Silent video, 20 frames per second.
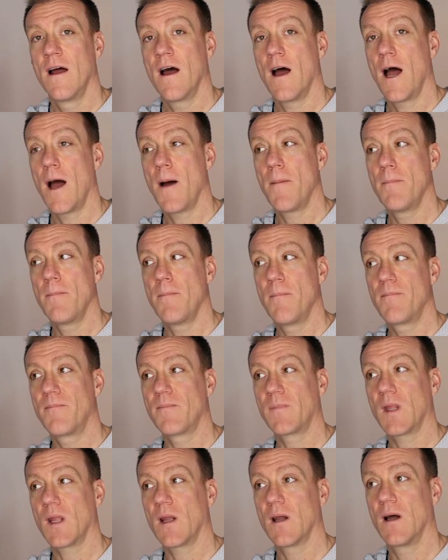
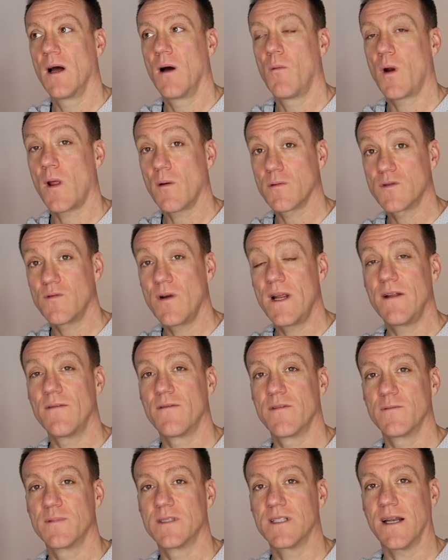And what I was reading
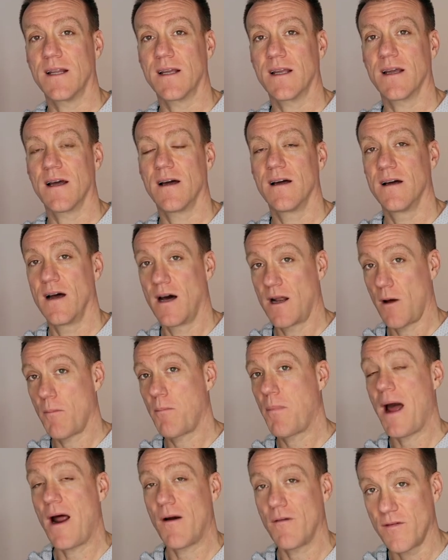from Seneca, and I'll
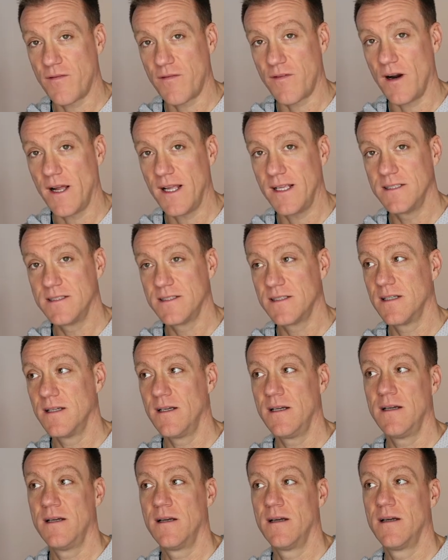paraphrase,
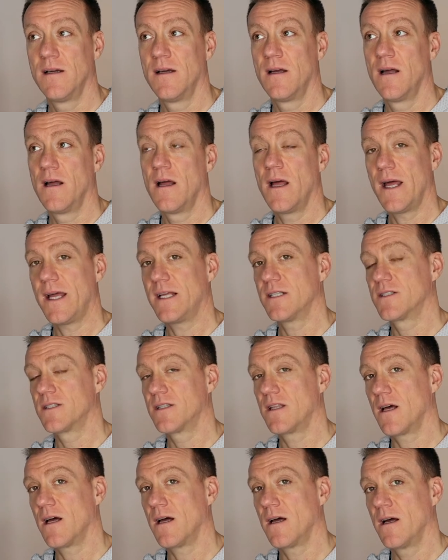is
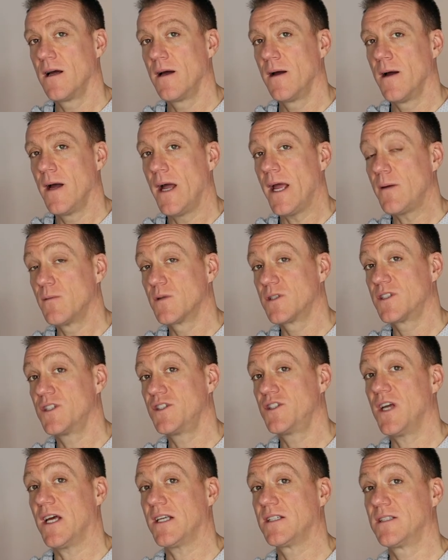that he was
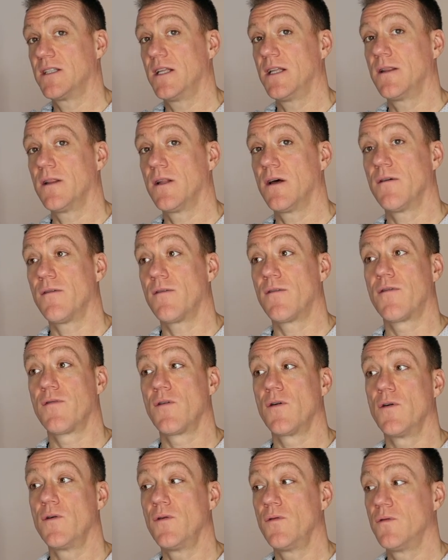suggesting that
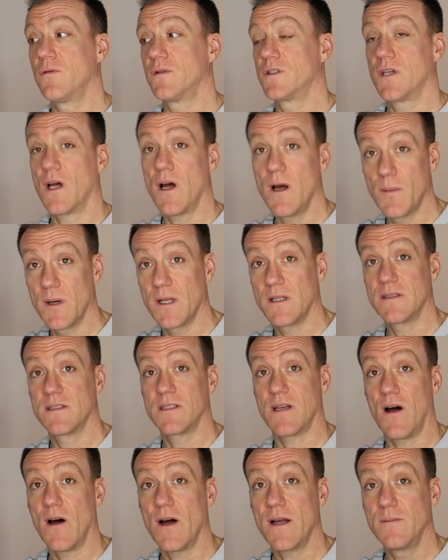through turbulent
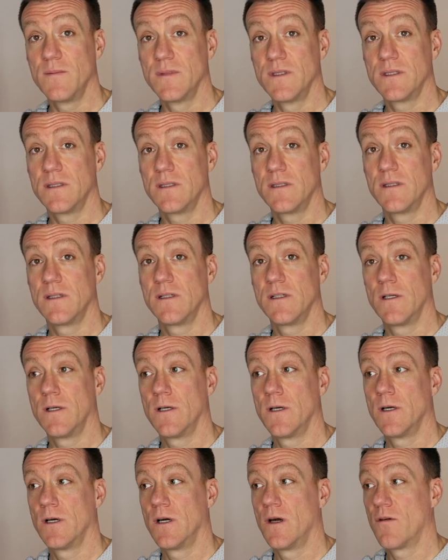times,
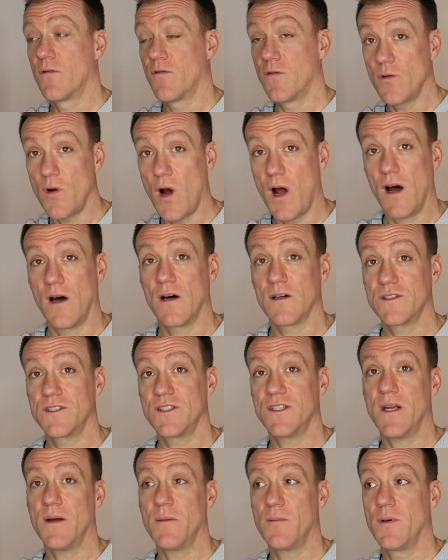through
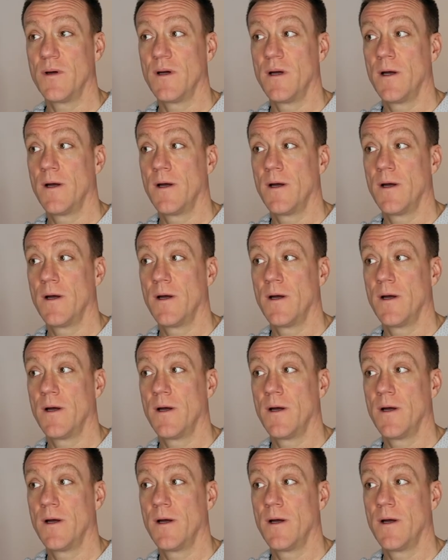hardship,